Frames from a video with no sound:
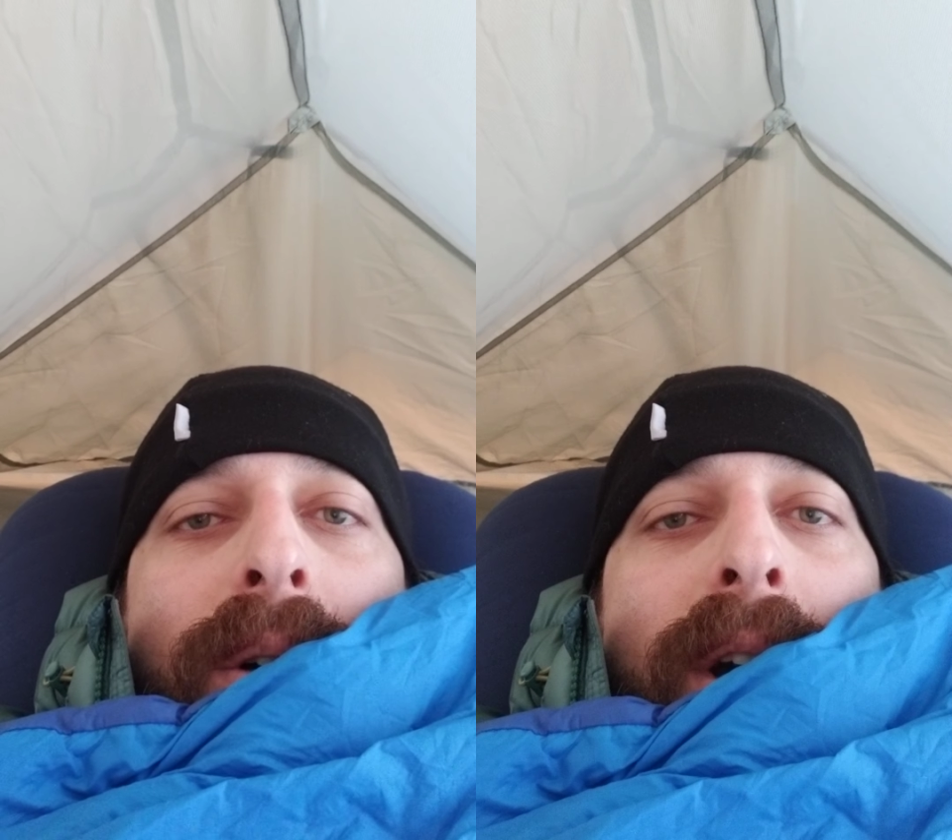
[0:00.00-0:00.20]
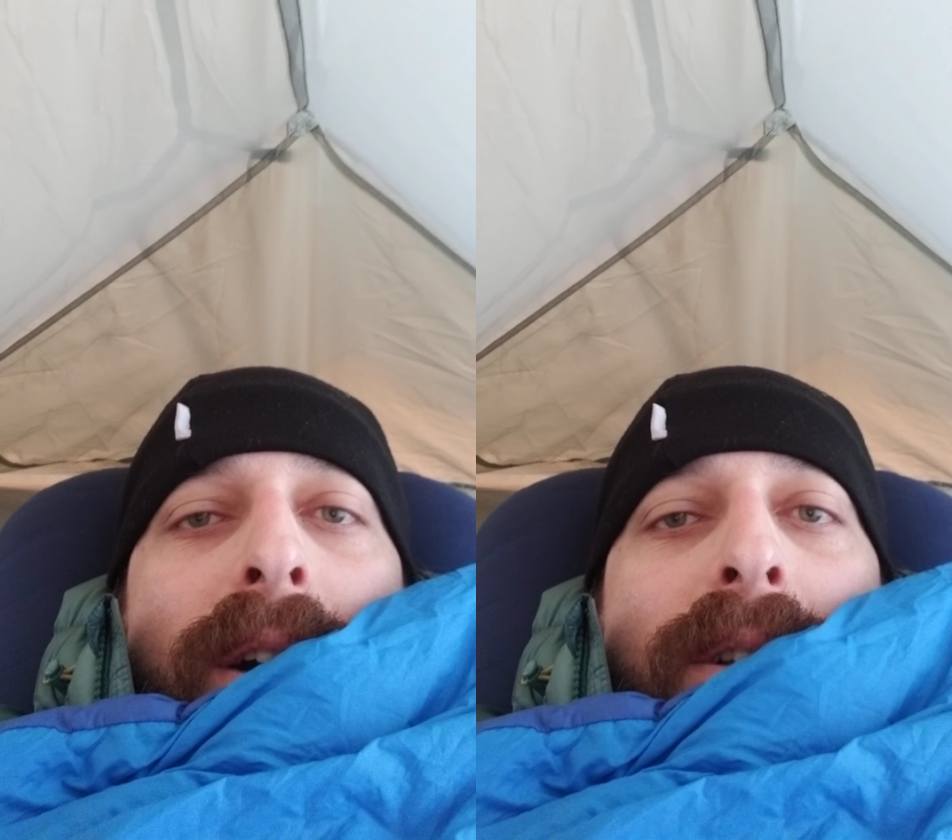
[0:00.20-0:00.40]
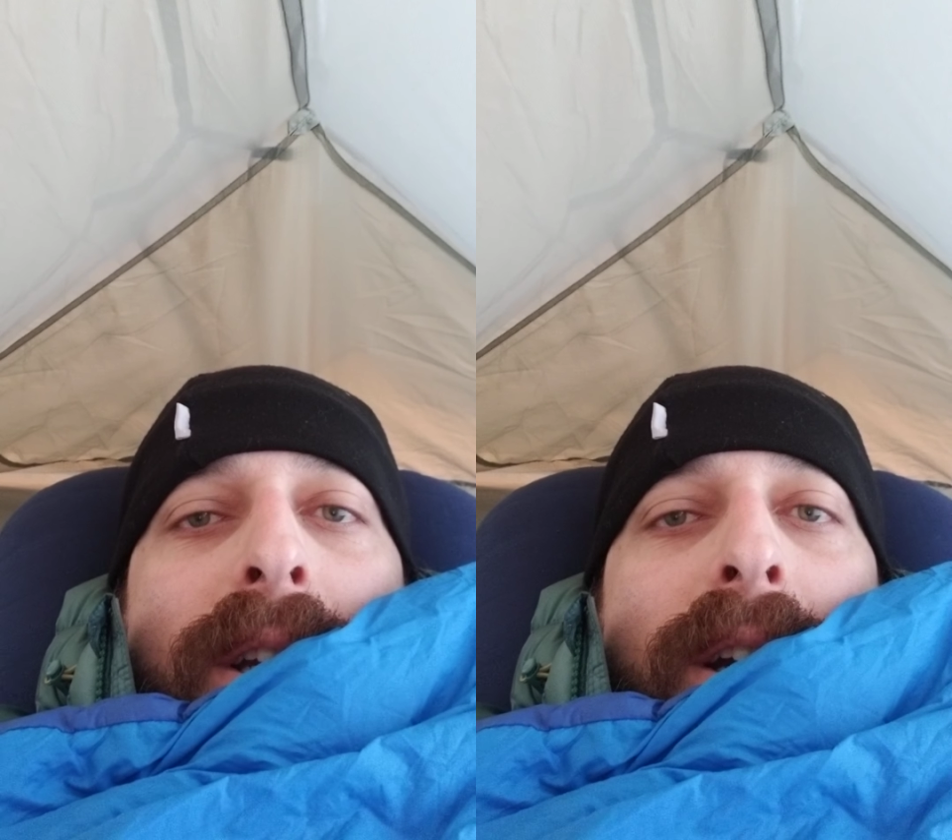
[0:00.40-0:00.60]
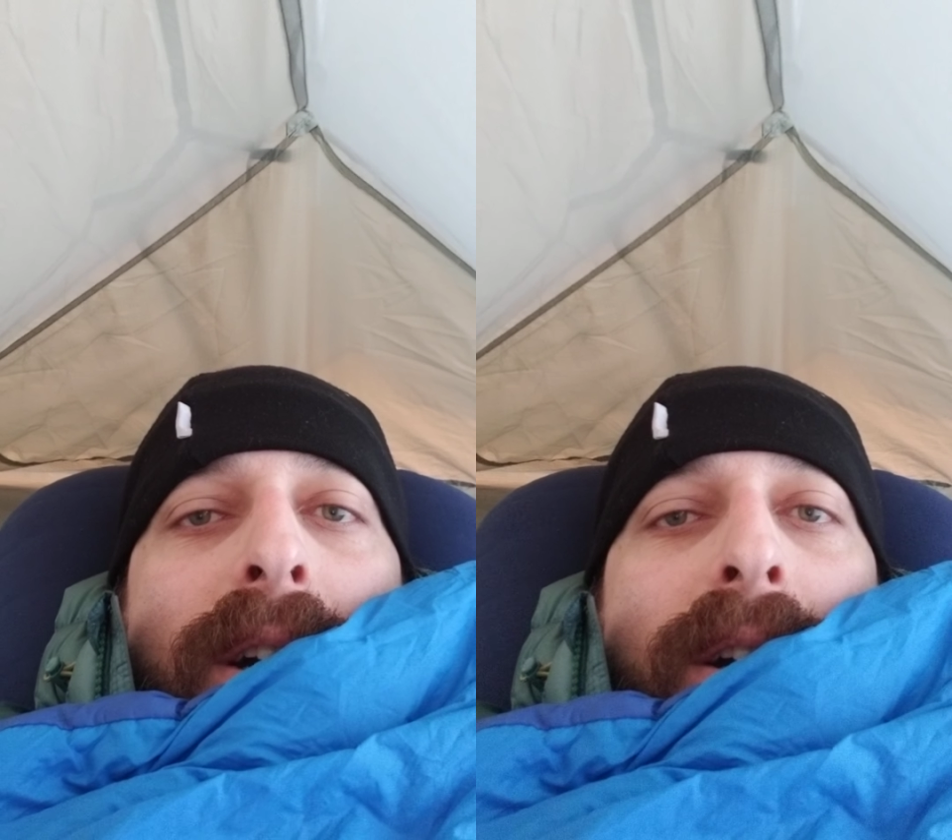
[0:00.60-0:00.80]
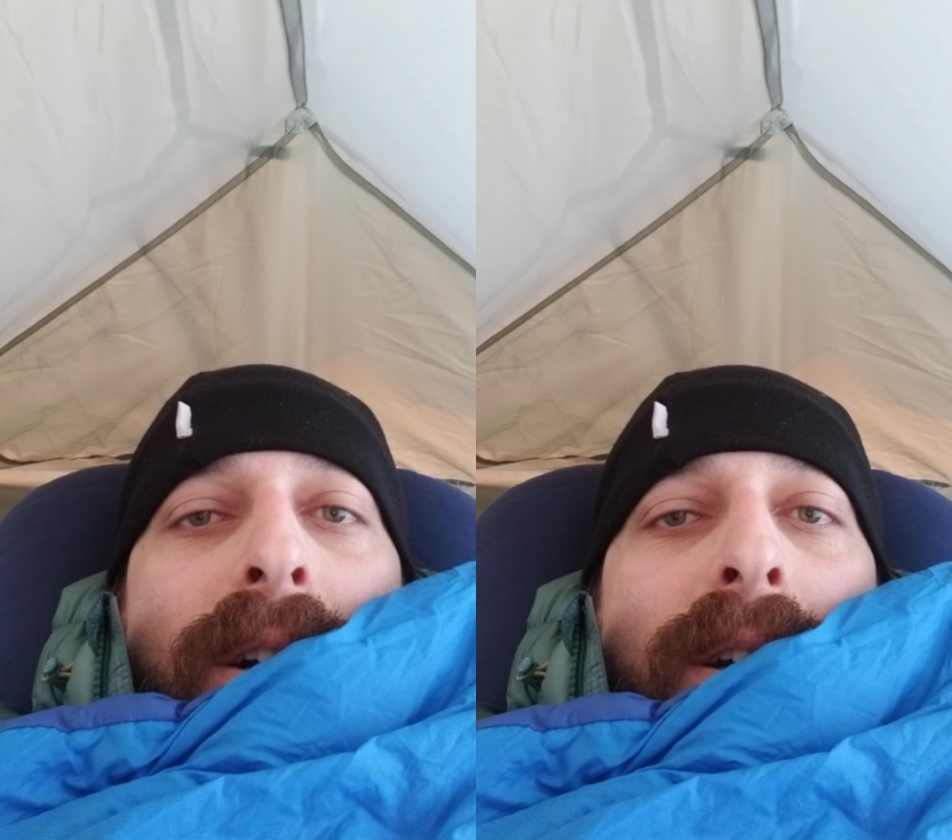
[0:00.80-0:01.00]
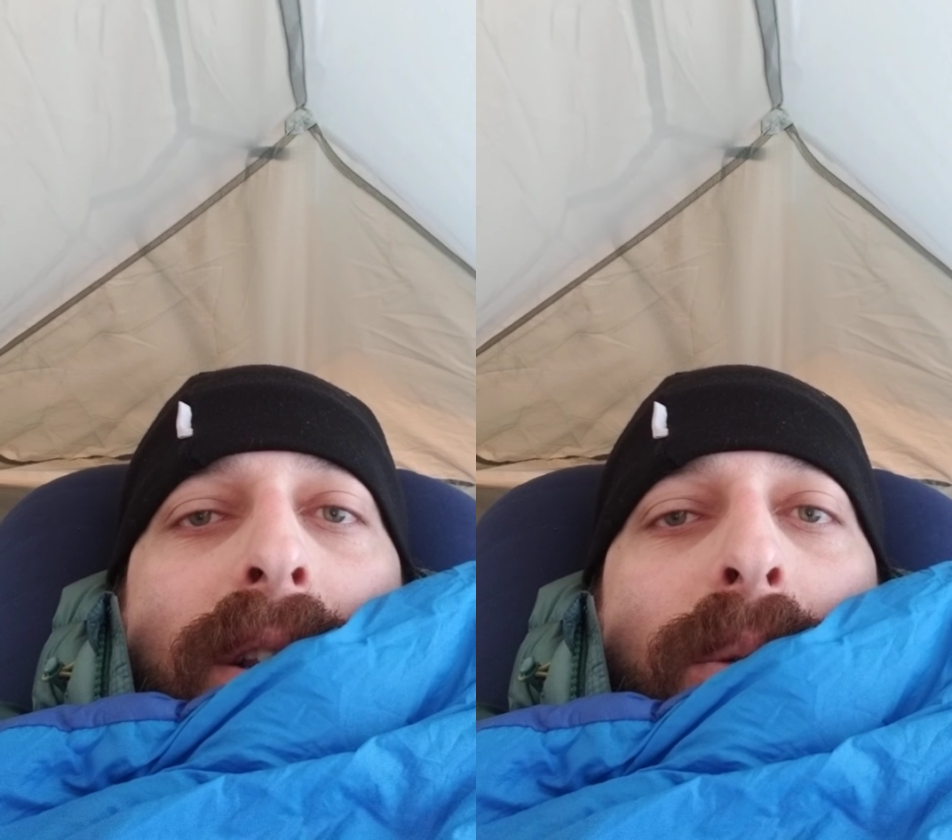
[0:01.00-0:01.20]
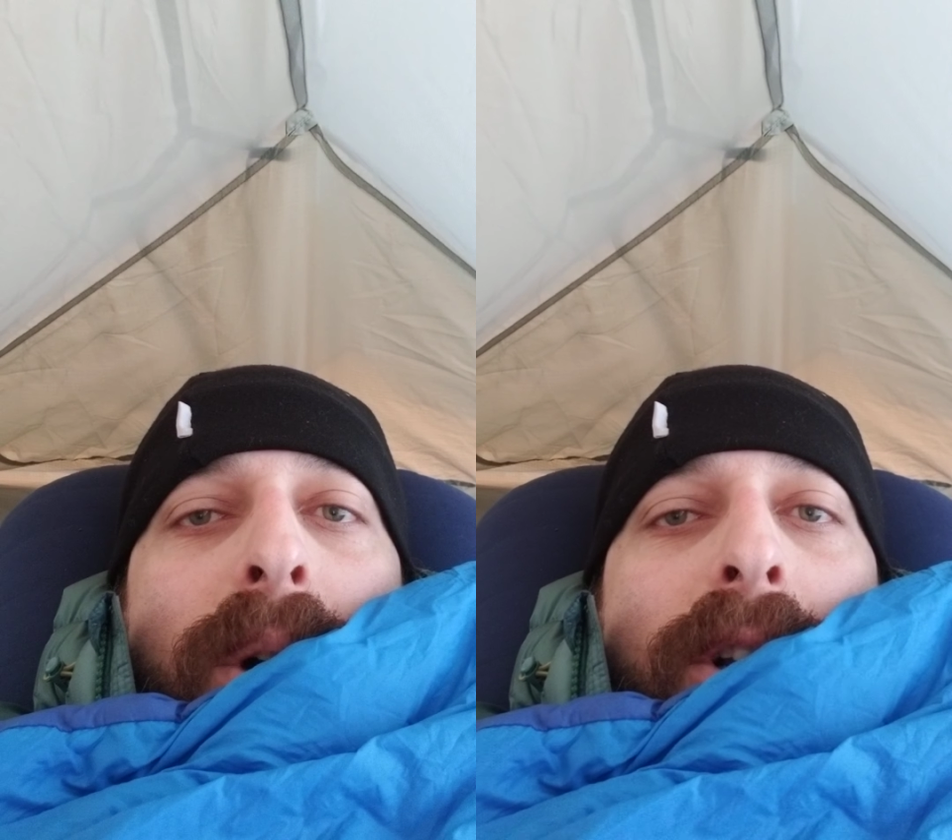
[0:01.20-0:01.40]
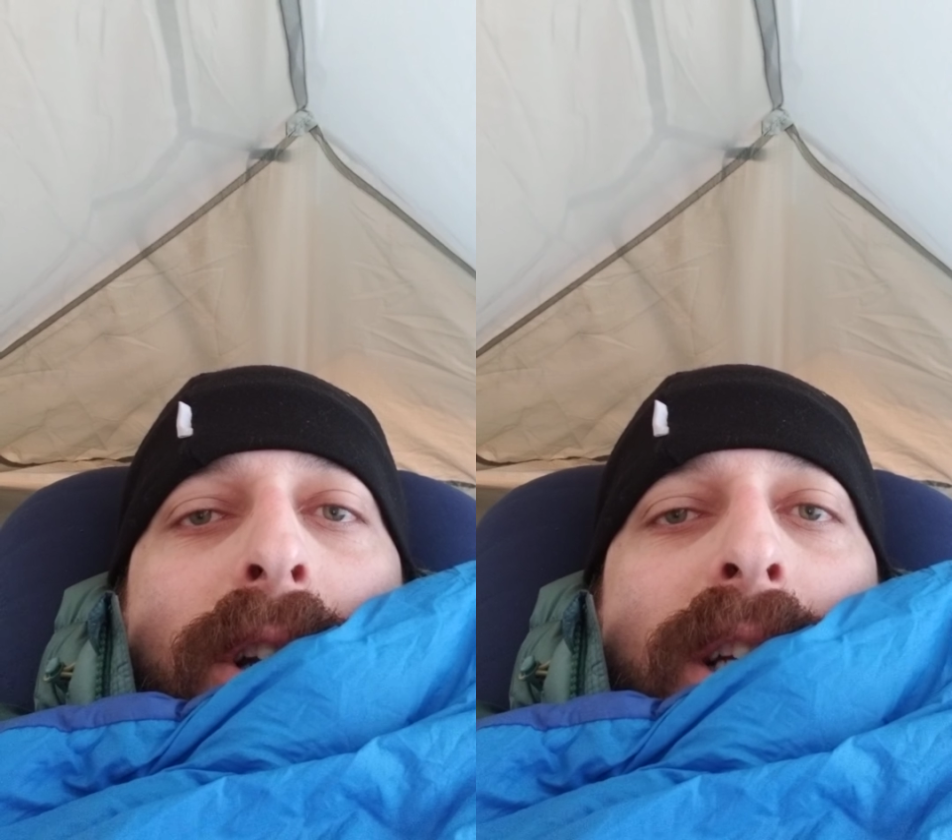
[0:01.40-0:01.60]
out there in the
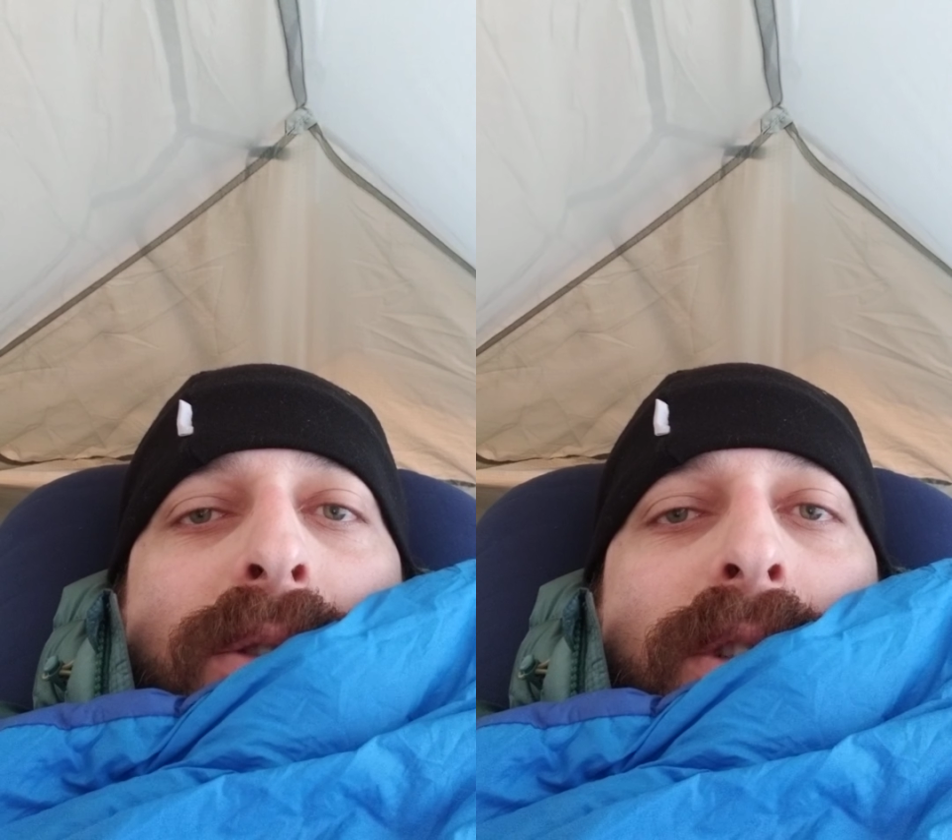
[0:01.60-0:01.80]
wilderness